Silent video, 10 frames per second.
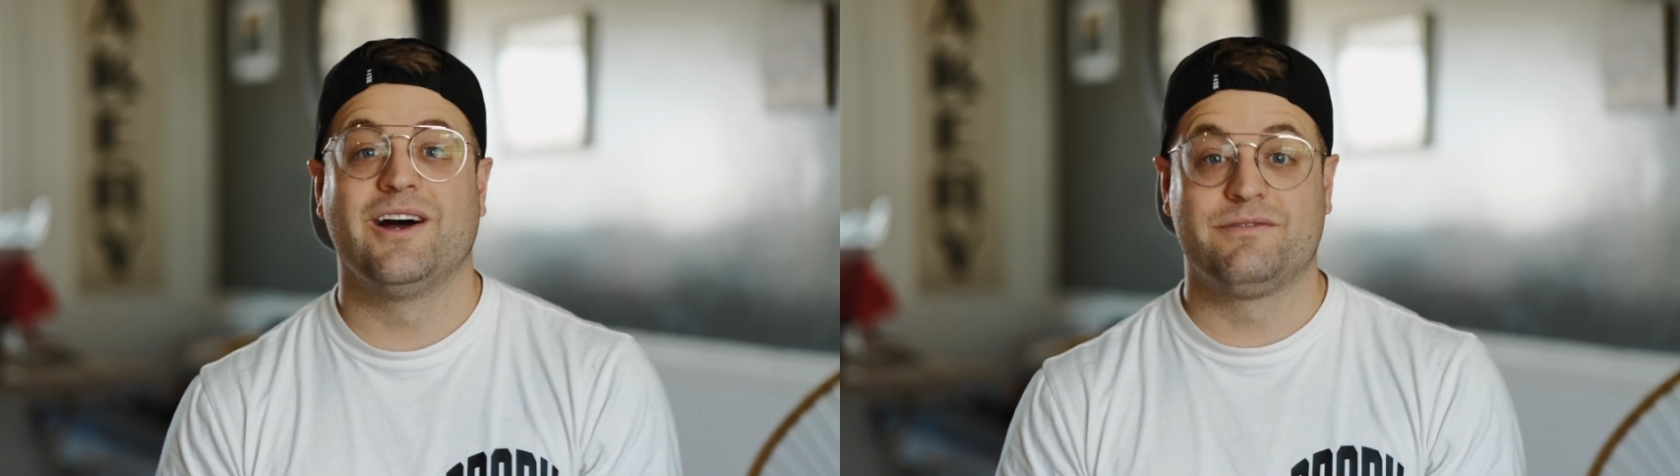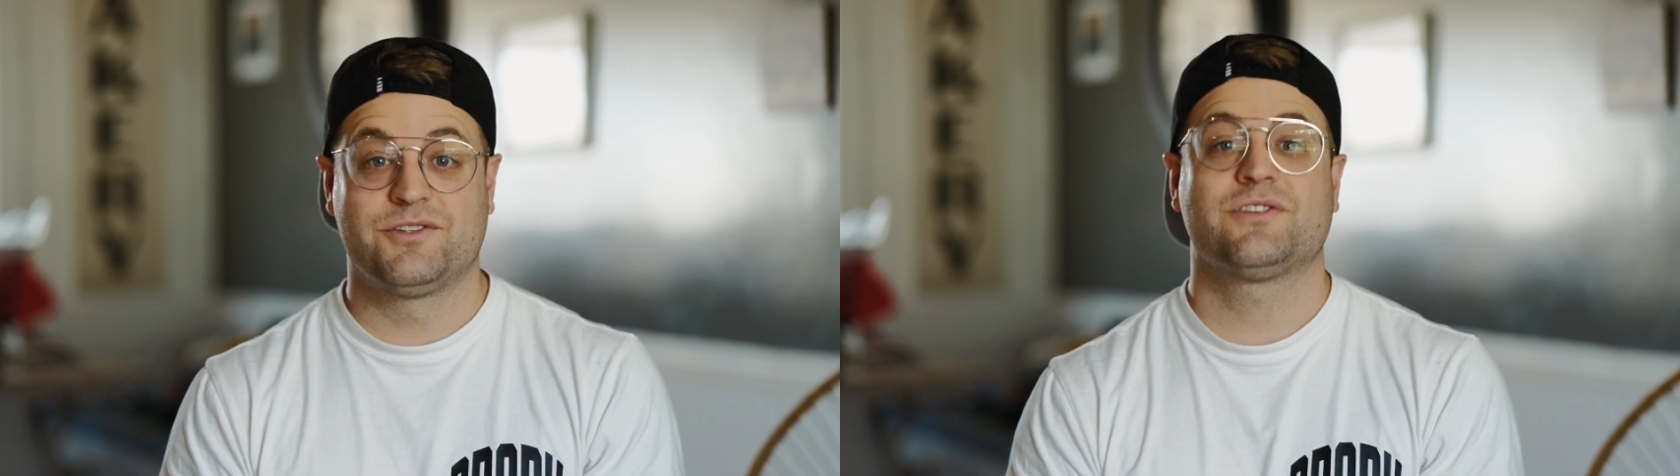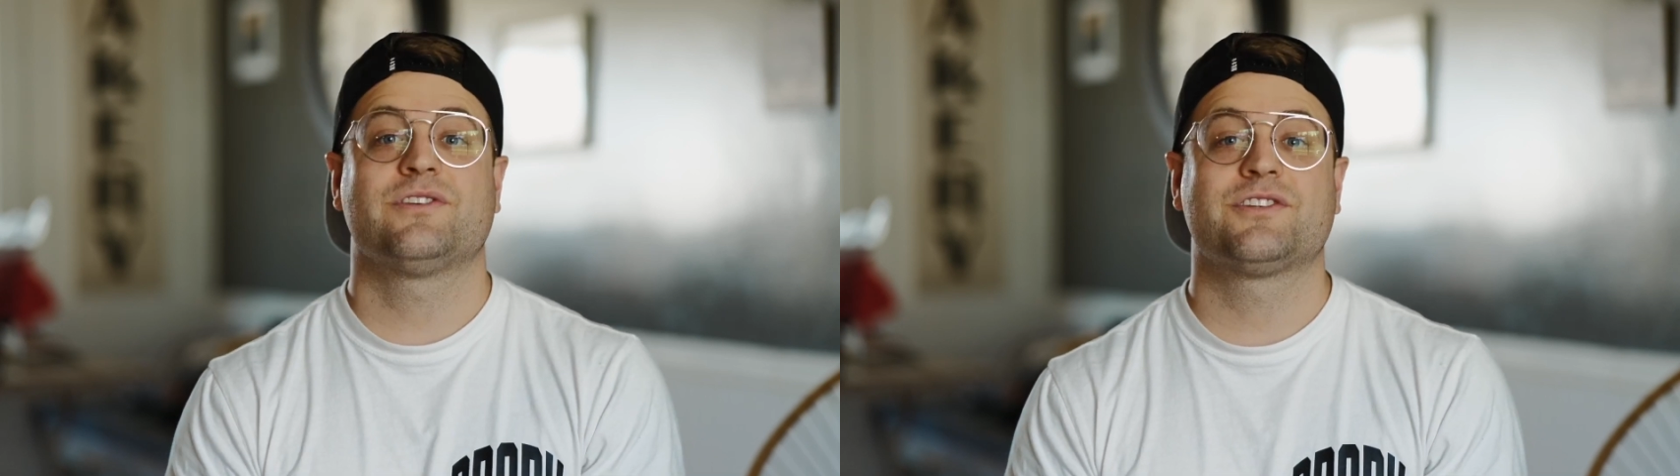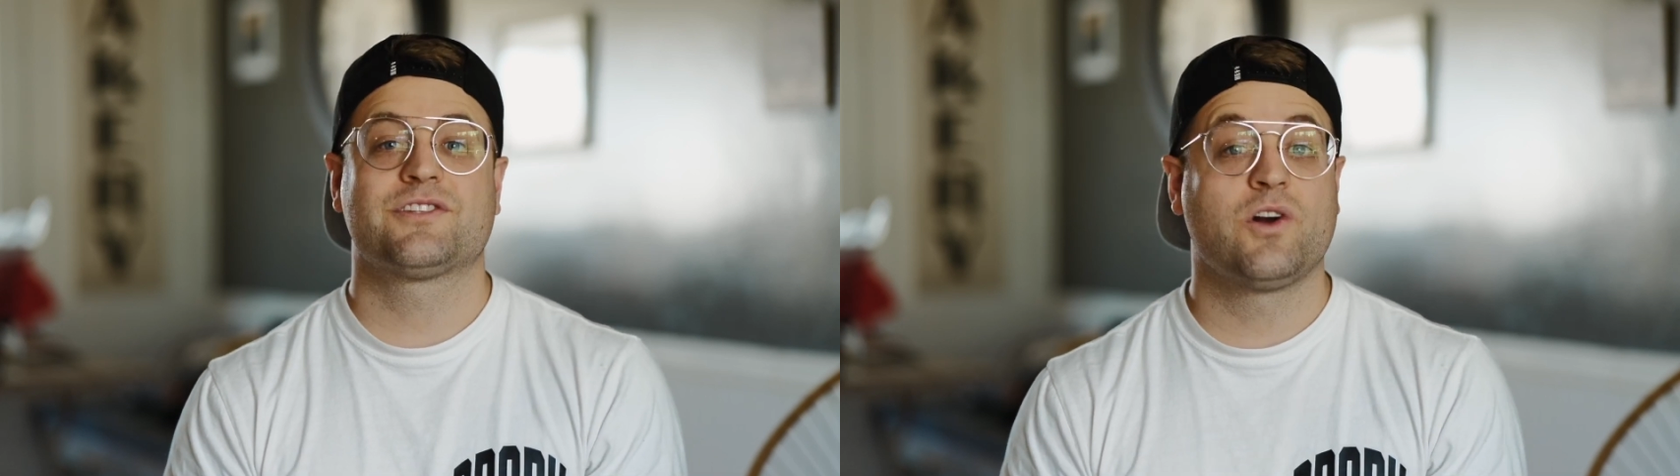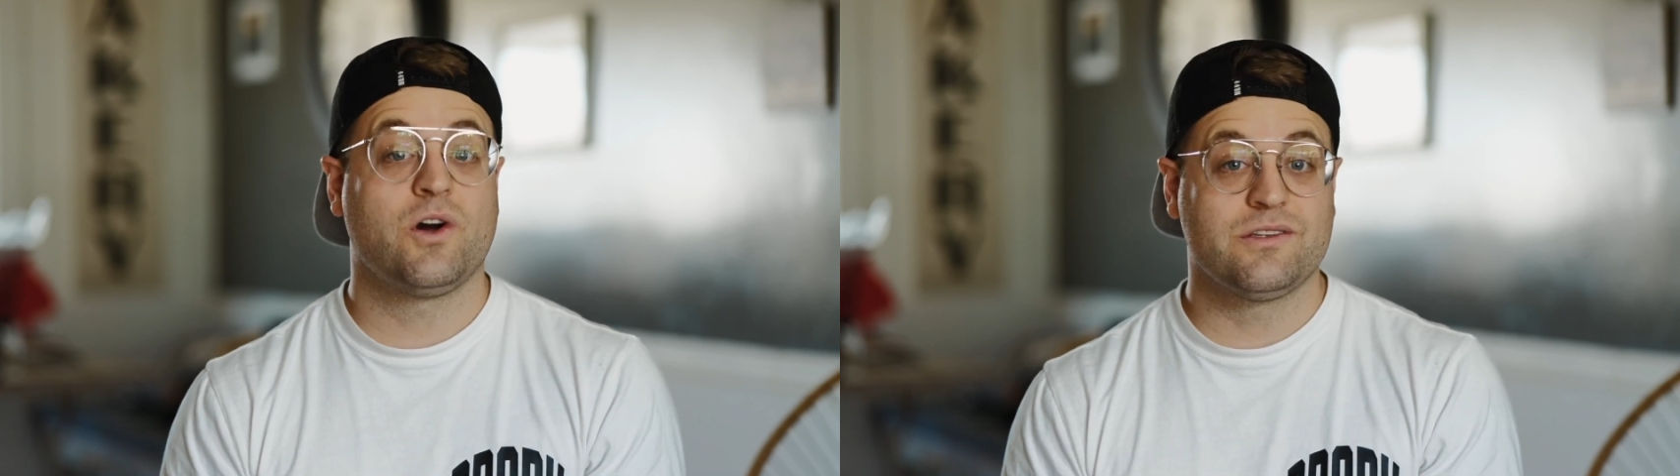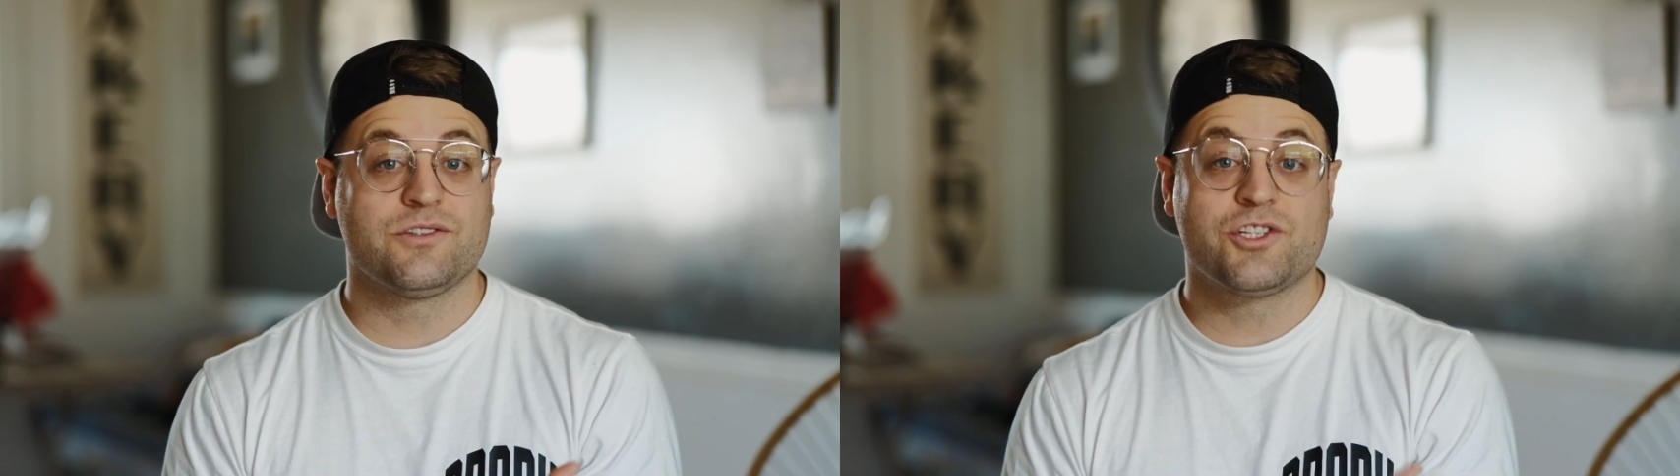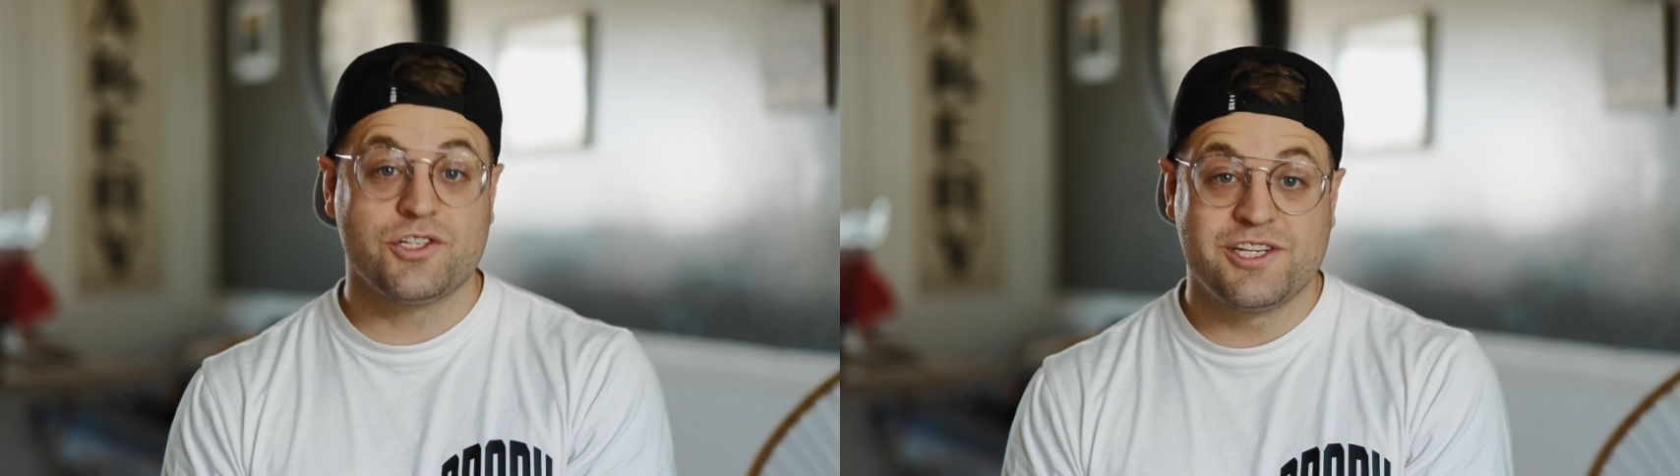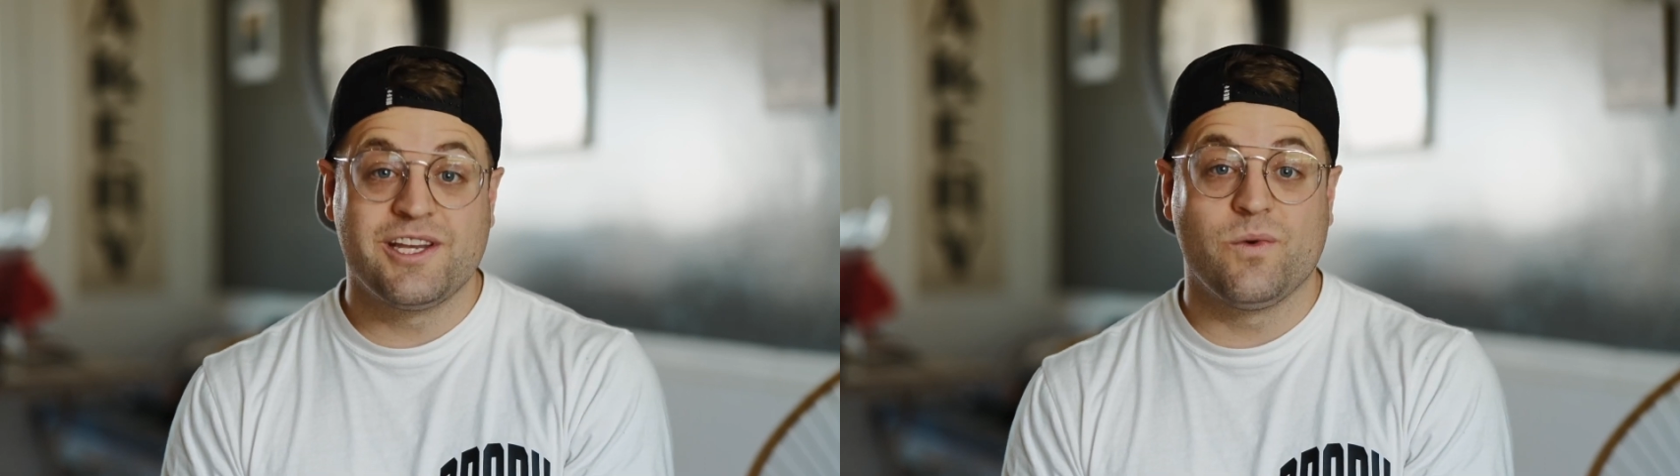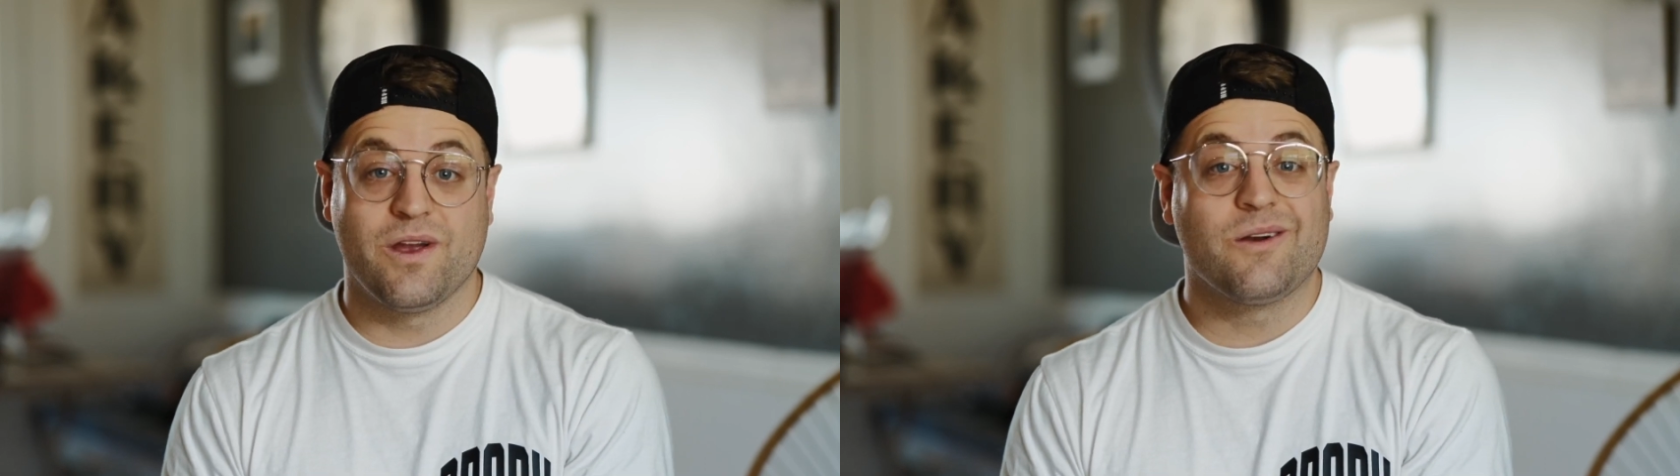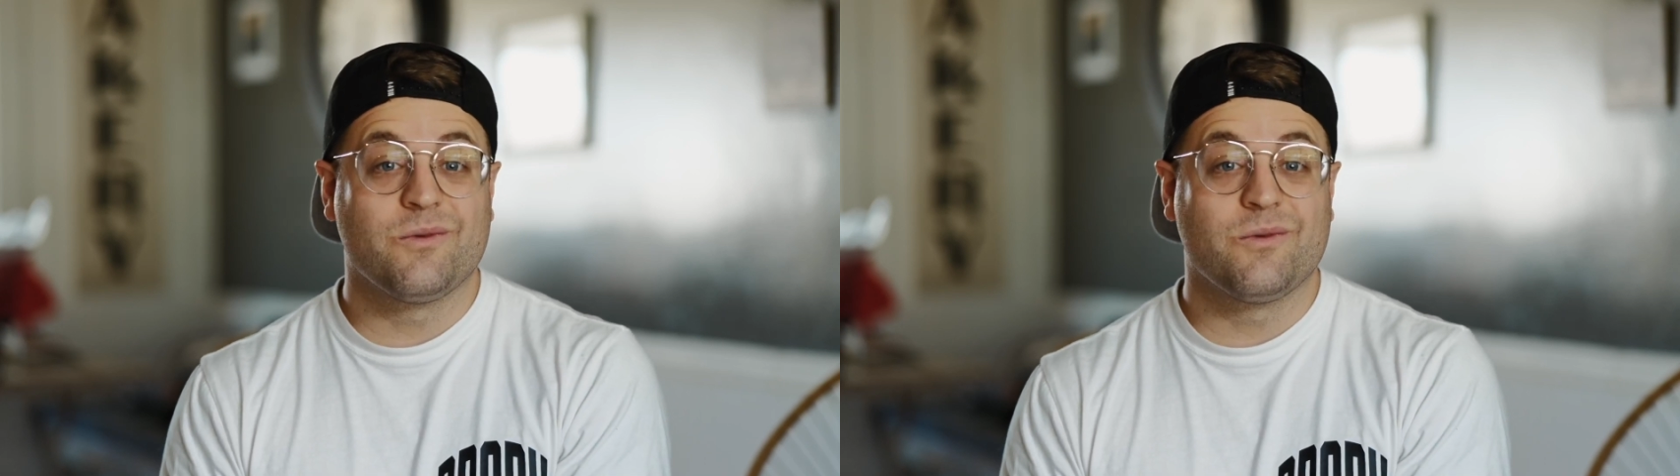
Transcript: of church called Church Anywhere,